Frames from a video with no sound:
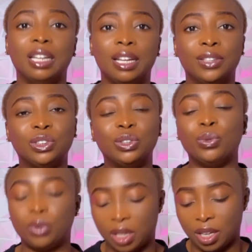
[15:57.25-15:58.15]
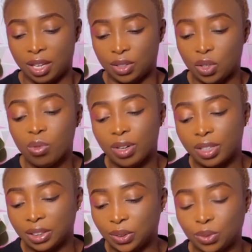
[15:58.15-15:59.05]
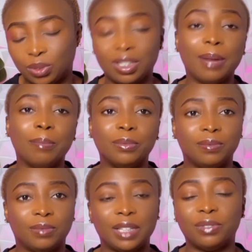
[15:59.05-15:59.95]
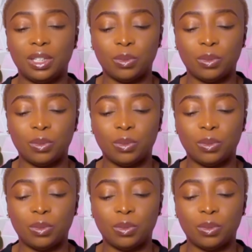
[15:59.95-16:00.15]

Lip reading: So don't worry, soon I'm definitely